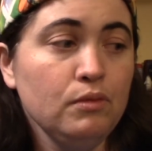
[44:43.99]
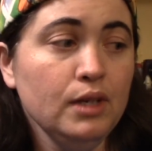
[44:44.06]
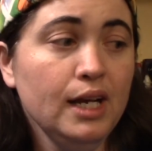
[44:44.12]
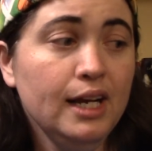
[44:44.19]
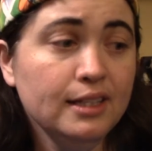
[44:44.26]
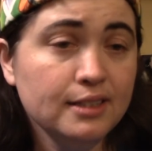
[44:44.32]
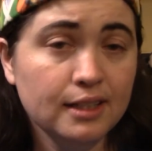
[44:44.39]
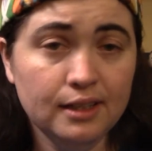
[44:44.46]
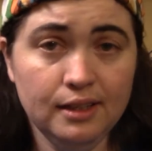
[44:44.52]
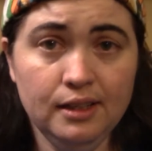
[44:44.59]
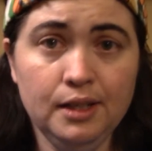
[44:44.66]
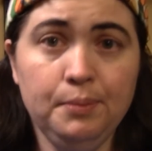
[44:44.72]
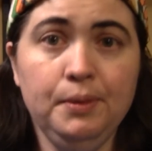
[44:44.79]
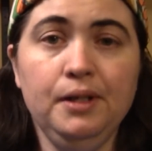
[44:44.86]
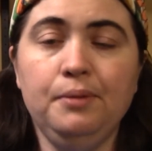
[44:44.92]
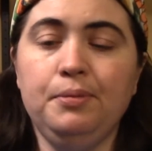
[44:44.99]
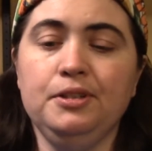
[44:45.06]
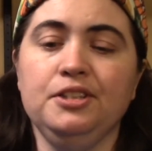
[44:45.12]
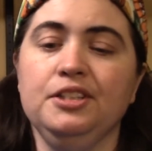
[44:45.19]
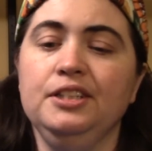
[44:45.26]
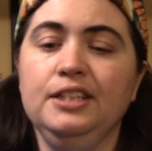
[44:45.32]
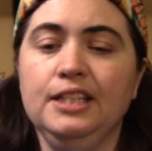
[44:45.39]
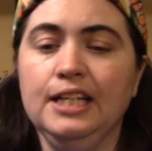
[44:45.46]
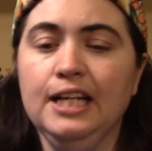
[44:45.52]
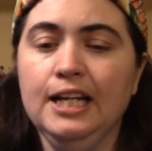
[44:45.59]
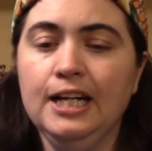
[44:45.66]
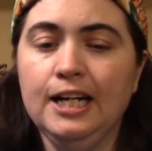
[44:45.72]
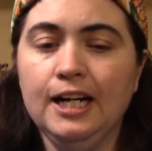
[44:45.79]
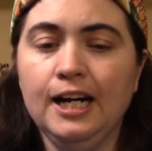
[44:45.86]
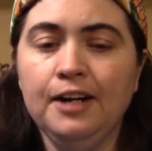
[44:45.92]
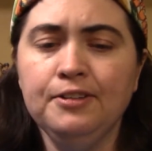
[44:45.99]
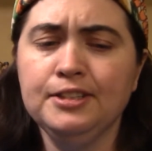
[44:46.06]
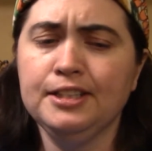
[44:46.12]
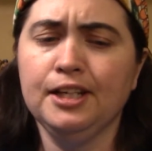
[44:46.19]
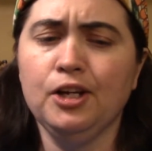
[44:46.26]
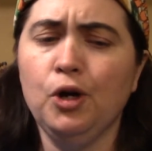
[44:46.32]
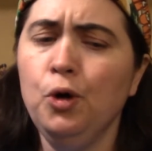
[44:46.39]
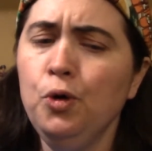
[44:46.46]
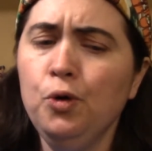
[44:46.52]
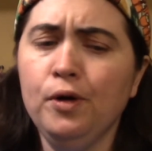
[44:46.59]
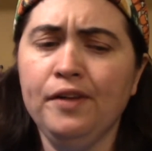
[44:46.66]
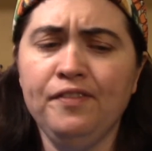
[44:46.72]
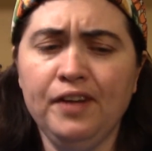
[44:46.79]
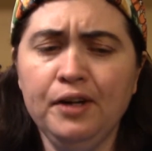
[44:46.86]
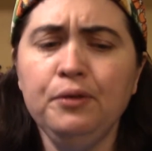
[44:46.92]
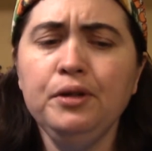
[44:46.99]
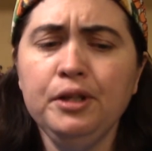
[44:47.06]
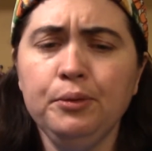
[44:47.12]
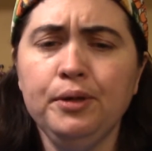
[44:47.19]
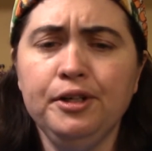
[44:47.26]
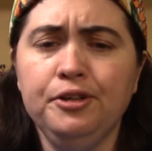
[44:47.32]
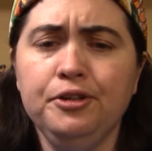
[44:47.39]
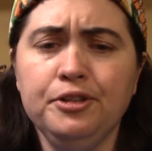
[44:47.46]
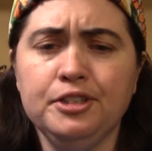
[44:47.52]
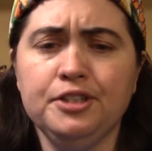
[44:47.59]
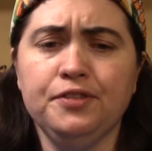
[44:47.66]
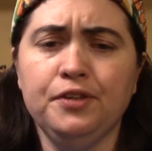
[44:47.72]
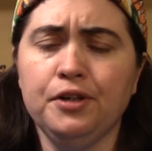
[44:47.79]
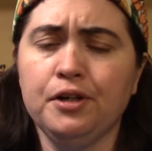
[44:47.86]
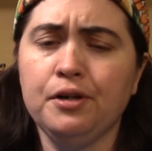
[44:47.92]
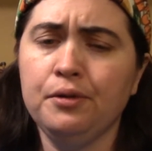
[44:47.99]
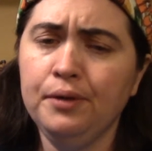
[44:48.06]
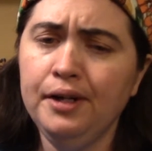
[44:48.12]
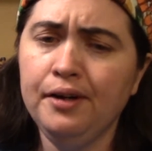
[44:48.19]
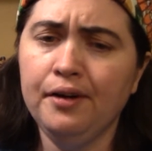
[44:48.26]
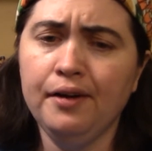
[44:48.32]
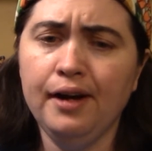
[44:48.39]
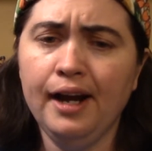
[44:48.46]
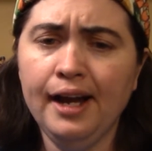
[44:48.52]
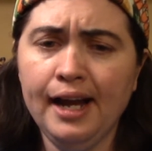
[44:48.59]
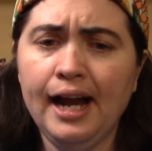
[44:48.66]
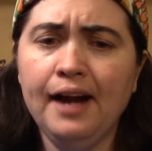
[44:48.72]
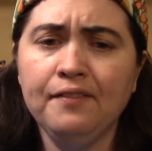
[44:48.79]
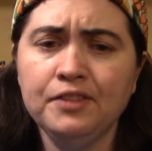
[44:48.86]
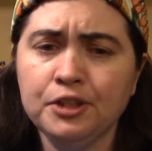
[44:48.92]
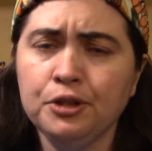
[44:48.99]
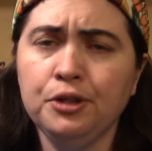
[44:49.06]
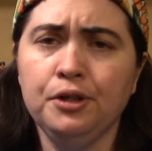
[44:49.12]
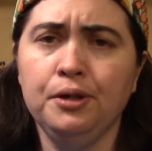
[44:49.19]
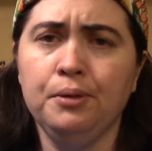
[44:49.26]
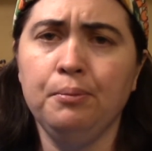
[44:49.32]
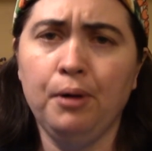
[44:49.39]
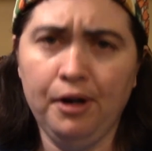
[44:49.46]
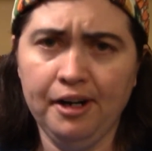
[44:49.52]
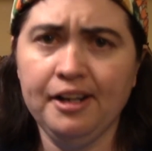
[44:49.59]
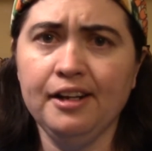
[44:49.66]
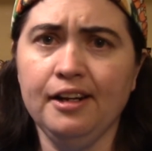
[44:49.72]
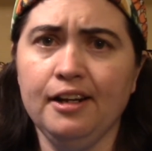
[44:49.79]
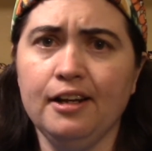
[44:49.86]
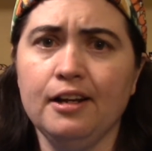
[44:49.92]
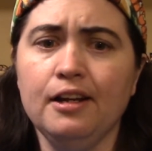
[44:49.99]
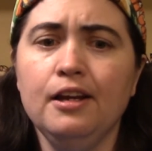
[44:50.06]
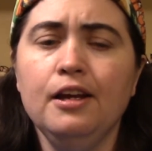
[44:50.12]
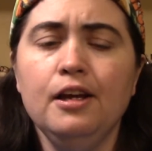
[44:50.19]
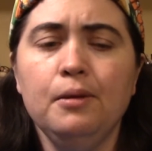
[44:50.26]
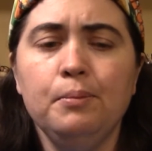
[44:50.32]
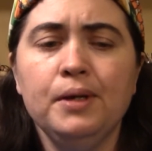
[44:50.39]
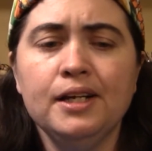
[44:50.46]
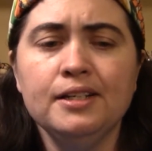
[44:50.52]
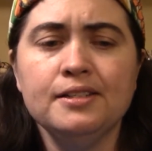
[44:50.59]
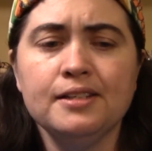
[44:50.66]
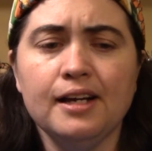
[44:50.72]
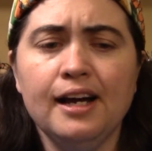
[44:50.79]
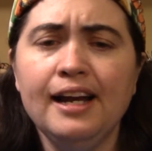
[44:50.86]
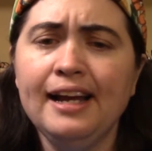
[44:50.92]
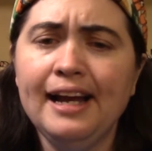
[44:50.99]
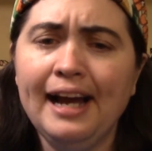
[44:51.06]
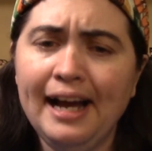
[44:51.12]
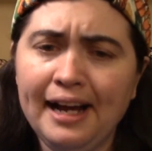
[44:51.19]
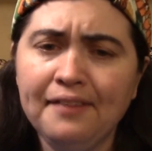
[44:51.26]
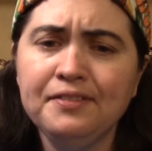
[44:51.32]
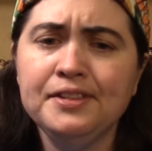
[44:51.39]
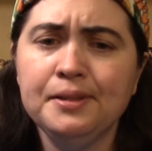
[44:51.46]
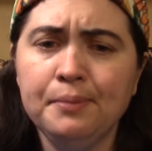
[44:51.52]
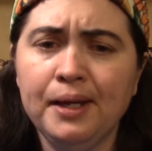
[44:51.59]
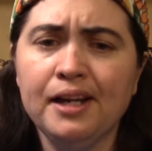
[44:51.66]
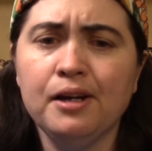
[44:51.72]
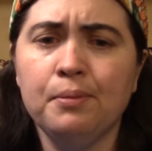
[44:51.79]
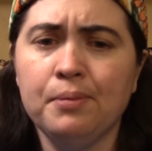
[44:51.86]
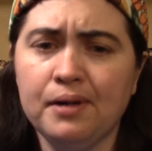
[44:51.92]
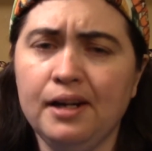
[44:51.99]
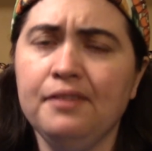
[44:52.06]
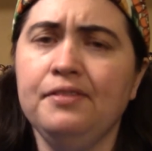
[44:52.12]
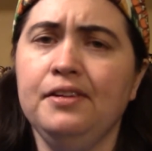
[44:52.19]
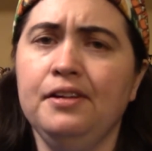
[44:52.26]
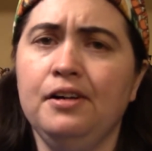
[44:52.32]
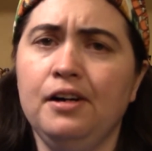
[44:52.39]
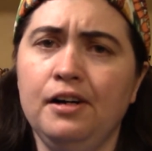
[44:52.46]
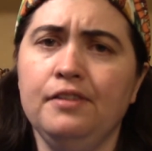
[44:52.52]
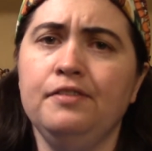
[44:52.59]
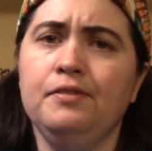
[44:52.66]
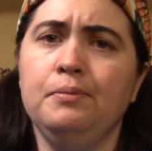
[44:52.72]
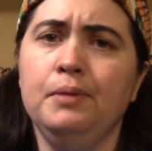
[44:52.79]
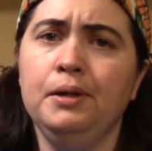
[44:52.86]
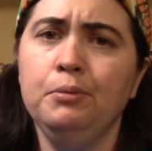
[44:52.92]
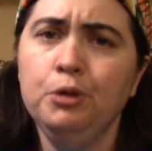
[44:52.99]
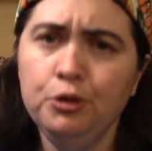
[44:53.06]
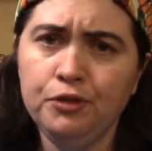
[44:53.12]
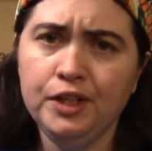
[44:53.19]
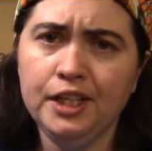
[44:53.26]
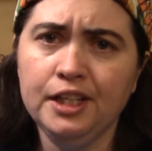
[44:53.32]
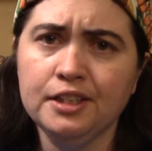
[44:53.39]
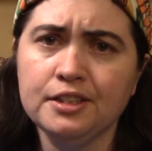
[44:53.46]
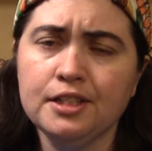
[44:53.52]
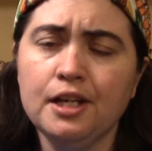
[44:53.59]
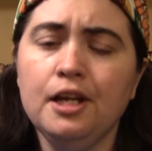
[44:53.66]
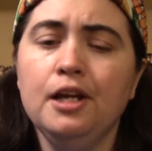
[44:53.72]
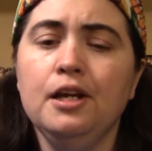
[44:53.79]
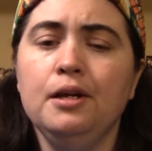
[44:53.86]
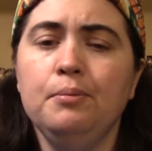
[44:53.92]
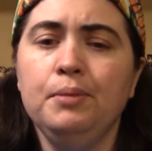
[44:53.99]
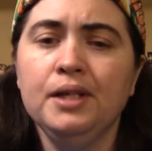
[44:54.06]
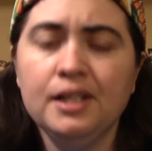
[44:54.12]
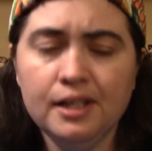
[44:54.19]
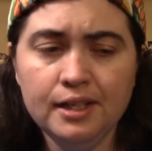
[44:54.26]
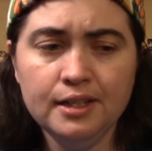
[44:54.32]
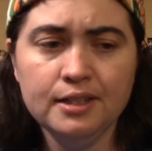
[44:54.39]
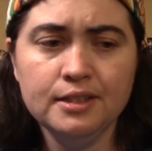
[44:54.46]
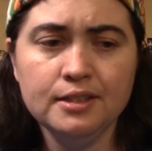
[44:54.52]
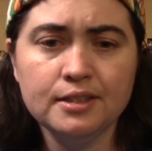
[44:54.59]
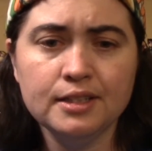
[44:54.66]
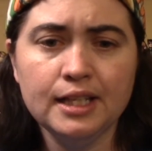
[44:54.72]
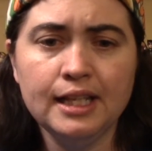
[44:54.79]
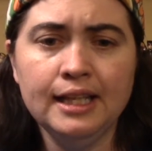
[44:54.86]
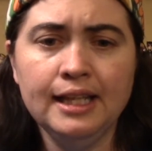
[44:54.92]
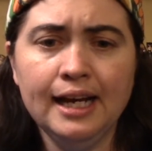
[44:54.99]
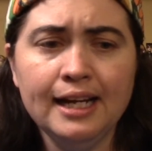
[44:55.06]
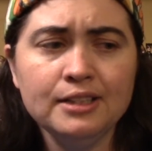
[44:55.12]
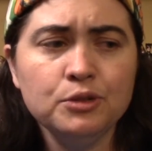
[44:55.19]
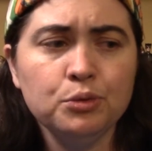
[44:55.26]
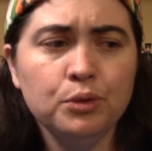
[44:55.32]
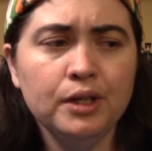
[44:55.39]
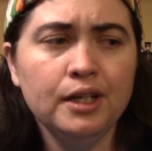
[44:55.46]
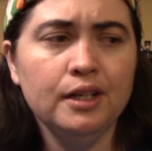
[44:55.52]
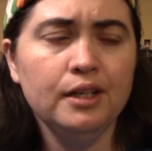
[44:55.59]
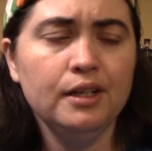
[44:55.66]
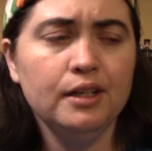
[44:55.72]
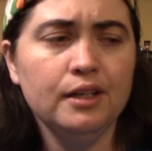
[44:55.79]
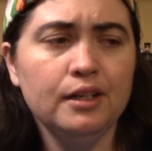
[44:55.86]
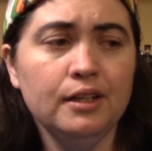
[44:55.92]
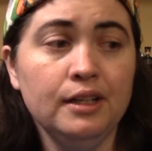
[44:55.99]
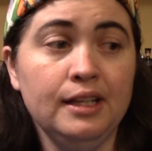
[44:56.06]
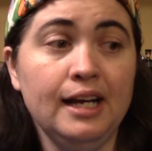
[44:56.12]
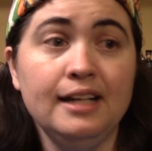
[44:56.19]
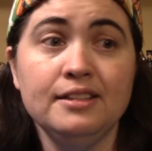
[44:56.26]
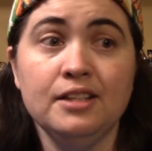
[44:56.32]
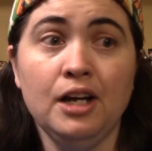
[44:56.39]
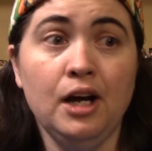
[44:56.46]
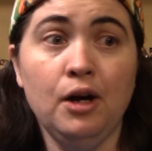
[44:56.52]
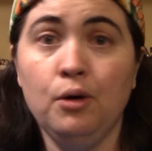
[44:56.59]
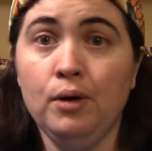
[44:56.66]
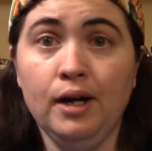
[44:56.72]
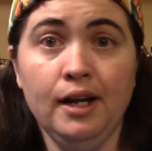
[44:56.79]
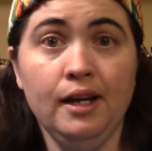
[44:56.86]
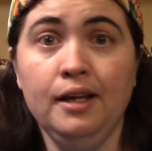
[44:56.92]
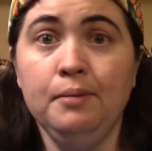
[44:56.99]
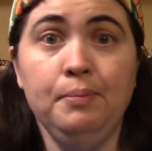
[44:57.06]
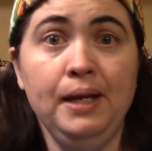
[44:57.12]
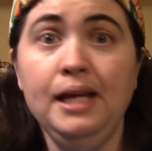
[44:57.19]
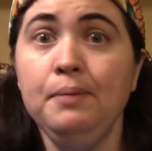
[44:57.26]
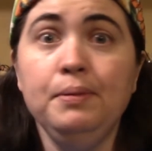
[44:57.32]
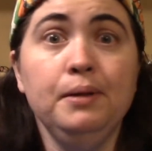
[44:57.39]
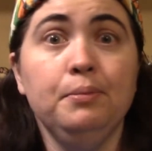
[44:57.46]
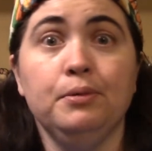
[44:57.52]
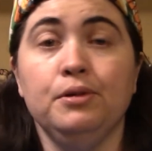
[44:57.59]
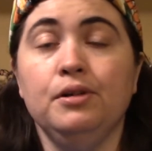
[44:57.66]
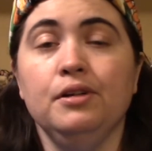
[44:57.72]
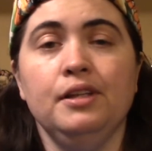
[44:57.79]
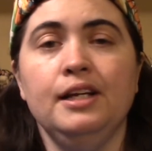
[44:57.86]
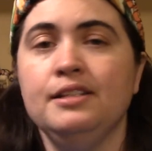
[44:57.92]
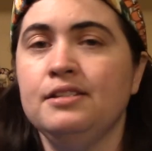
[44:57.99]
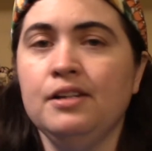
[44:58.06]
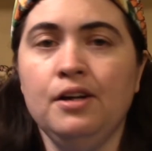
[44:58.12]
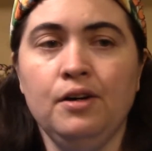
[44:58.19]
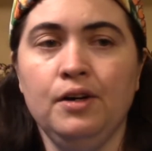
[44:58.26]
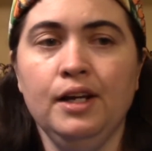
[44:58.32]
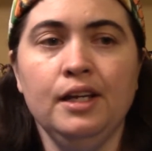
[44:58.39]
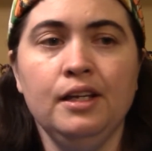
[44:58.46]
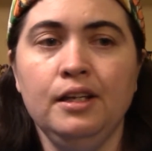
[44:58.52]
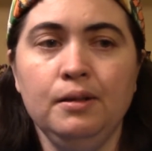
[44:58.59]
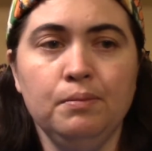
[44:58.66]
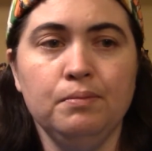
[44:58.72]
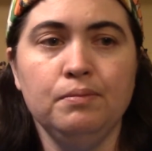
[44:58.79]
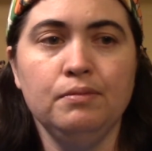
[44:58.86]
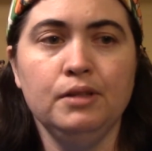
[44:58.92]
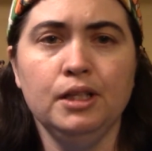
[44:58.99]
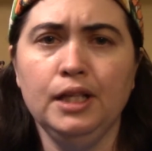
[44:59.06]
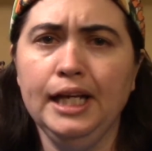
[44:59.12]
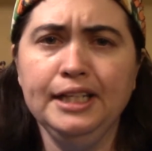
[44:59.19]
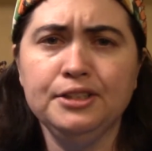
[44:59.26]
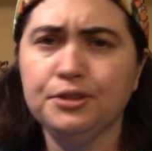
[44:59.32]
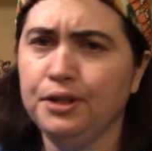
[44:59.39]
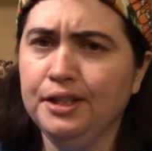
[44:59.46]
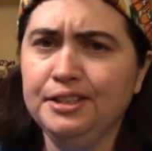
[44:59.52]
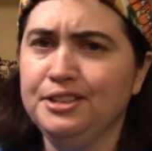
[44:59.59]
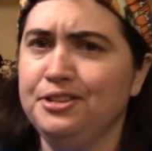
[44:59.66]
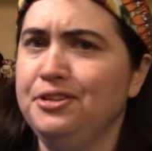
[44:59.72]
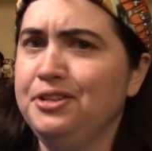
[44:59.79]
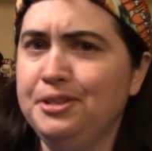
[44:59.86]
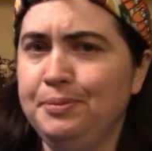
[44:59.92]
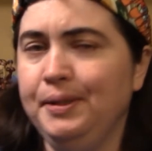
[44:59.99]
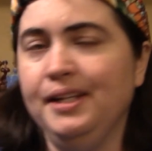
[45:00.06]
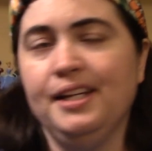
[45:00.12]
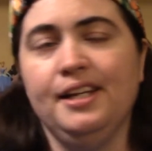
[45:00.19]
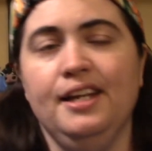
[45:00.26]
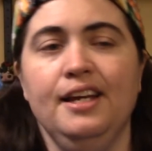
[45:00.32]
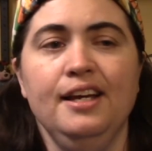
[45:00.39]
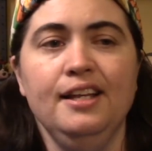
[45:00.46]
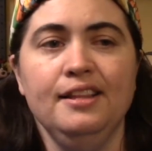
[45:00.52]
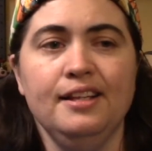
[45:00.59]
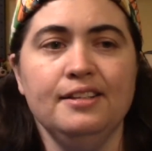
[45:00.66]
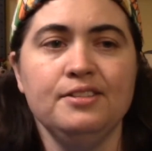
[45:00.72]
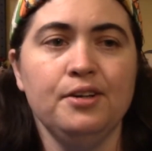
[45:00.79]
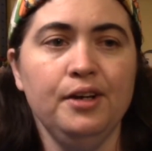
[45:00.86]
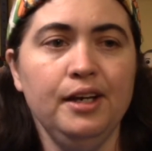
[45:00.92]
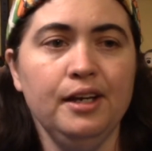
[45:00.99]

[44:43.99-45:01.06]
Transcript: as an independent person, I was like, oh, if I really want to do this for a career, I have to learn marketing because I have to make a profit off my movies because that's what that's how I pay people. That's how I keep the lights on, so to speak. That's how I